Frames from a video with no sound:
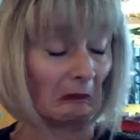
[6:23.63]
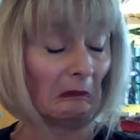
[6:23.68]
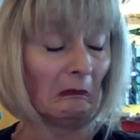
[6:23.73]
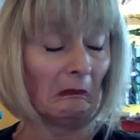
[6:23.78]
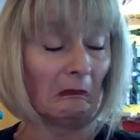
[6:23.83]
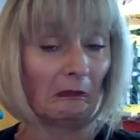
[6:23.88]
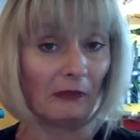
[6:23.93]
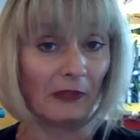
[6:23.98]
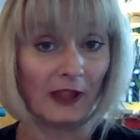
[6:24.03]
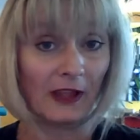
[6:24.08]

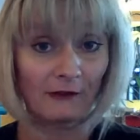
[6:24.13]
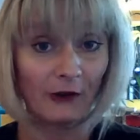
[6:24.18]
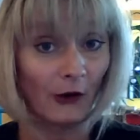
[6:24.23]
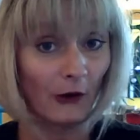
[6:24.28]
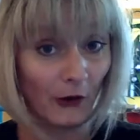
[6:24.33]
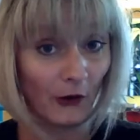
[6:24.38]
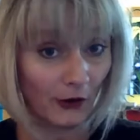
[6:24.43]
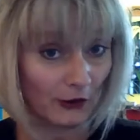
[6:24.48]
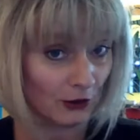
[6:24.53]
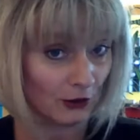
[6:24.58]
Never
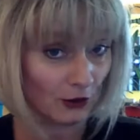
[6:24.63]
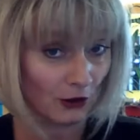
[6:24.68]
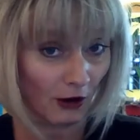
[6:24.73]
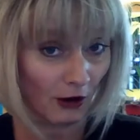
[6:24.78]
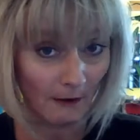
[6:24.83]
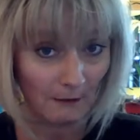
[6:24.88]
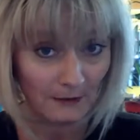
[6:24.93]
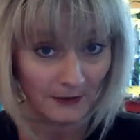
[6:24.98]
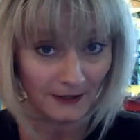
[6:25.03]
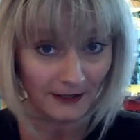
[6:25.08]
heard the
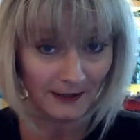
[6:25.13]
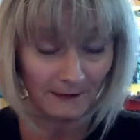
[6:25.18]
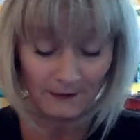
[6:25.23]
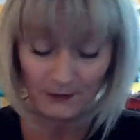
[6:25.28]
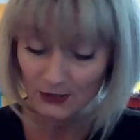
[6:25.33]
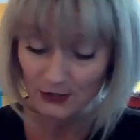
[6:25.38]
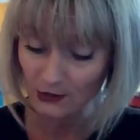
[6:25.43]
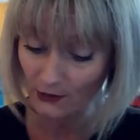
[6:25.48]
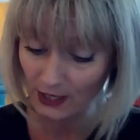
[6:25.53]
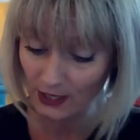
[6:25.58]
company,
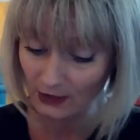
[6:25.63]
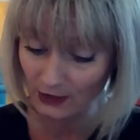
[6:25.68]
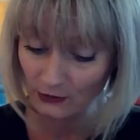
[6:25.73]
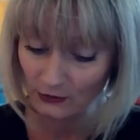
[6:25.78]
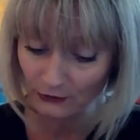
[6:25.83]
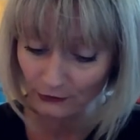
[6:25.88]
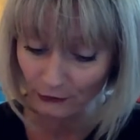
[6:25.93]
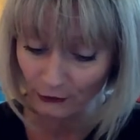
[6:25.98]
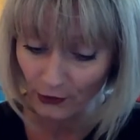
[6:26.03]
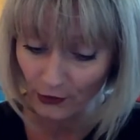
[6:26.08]
so I
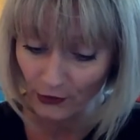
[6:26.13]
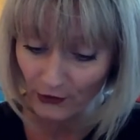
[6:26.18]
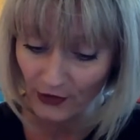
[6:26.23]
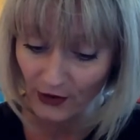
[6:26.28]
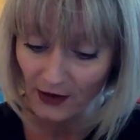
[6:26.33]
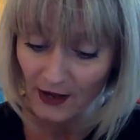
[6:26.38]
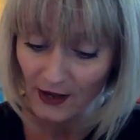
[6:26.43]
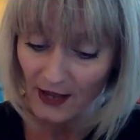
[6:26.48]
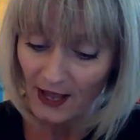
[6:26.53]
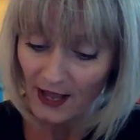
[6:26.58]
looked further.
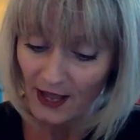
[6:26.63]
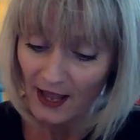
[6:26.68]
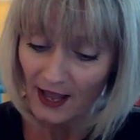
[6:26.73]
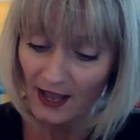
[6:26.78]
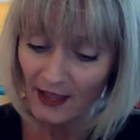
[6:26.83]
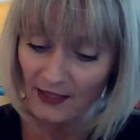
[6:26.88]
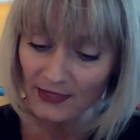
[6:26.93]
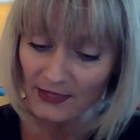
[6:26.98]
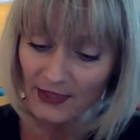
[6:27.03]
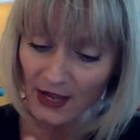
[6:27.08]

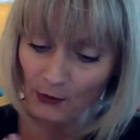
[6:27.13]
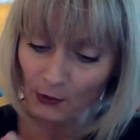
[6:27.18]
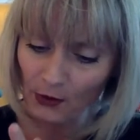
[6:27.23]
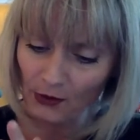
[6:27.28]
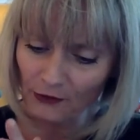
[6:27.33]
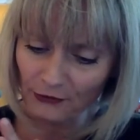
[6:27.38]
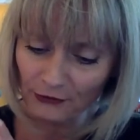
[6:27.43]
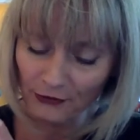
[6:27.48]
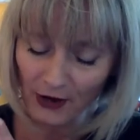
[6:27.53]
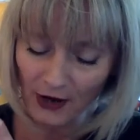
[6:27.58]
And they
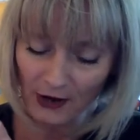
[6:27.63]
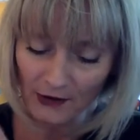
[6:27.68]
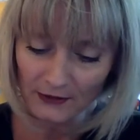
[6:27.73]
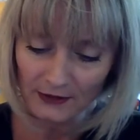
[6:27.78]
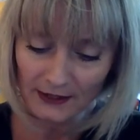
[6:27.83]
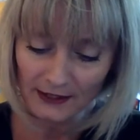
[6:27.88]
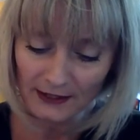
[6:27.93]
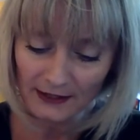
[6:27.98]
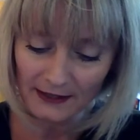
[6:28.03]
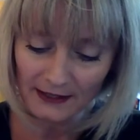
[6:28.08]
were
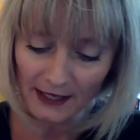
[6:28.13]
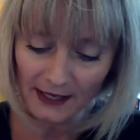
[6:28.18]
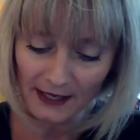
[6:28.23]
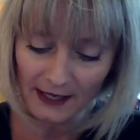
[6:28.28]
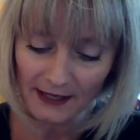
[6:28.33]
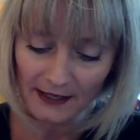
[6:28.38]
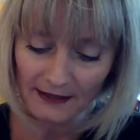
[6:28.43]
founded in